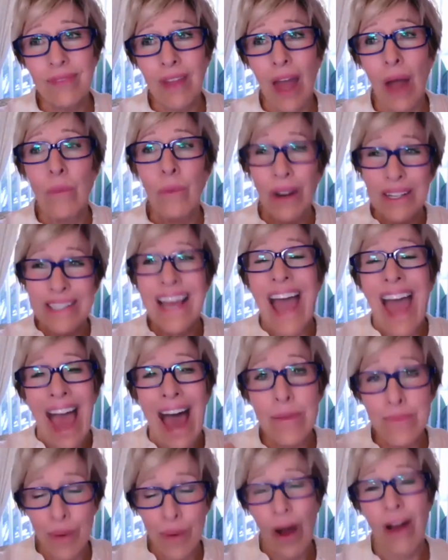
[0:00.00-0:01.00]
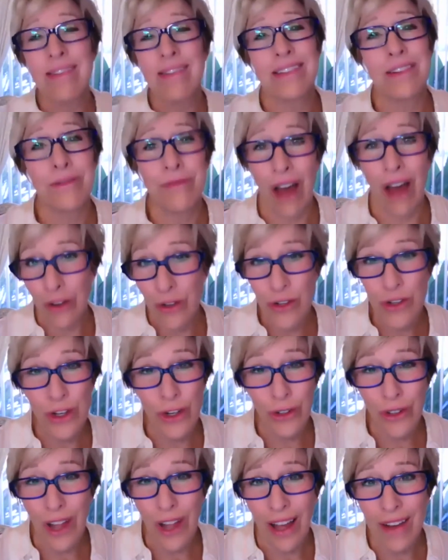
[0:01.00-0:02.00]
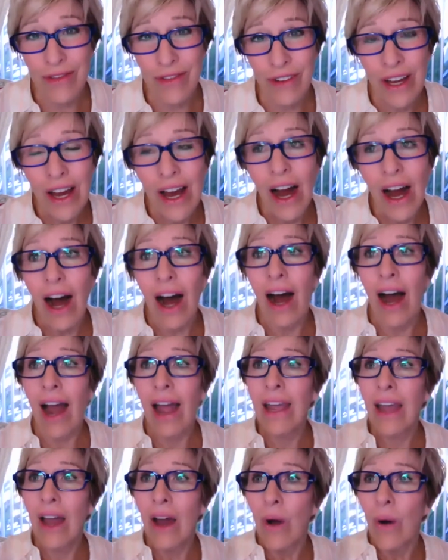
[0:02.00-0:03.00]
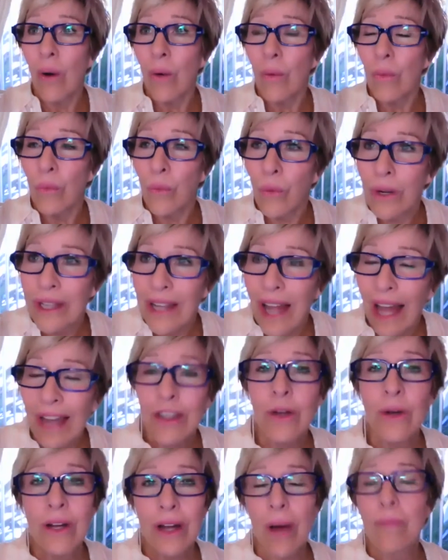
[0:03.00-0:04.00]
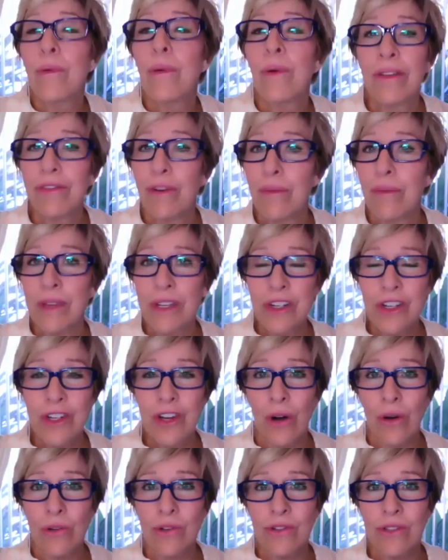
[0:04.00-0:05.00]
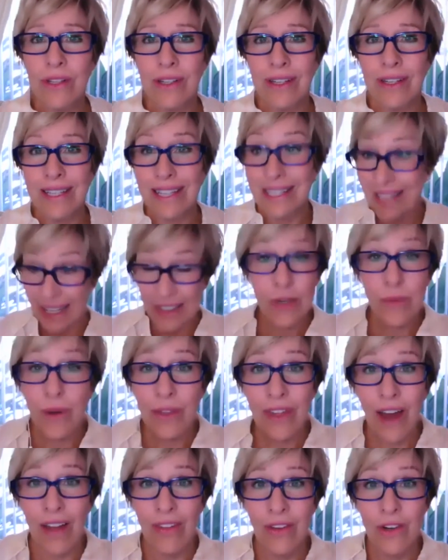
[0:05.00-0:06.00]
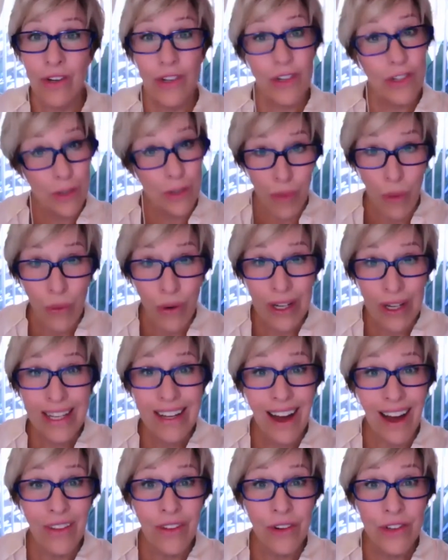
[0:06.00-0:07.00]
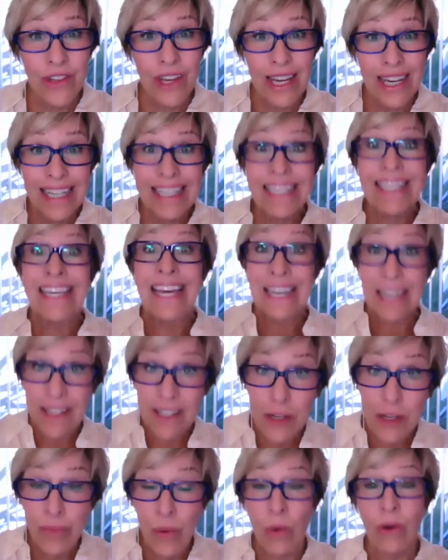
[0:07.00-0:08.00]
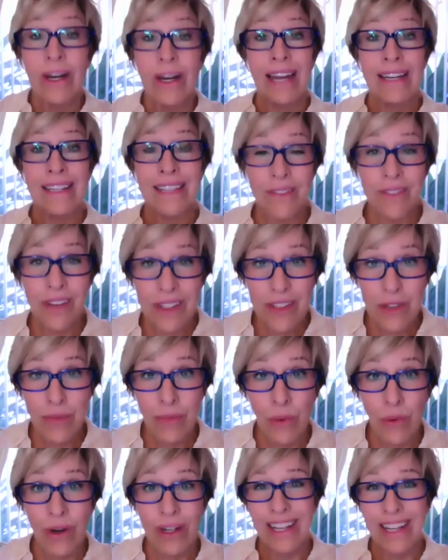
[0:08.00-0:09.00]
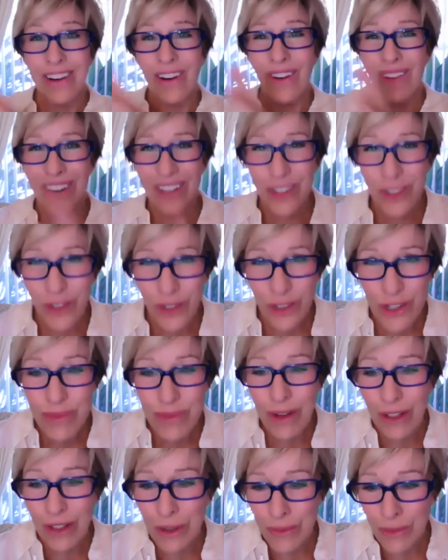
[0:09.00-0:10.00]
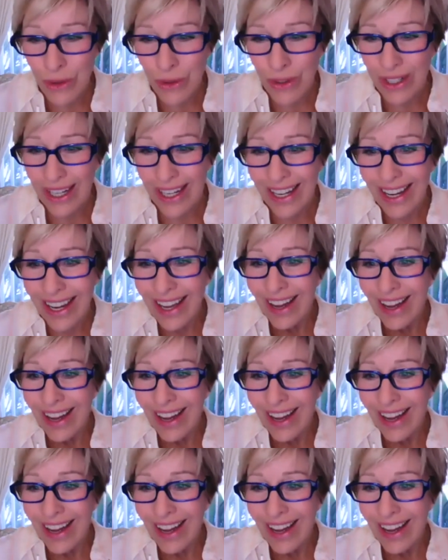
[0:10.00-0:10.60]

I want to add positive value to your life. I would like you to come away from these shows connecting with others, supporting others, getting support and giving support in our encouragement community.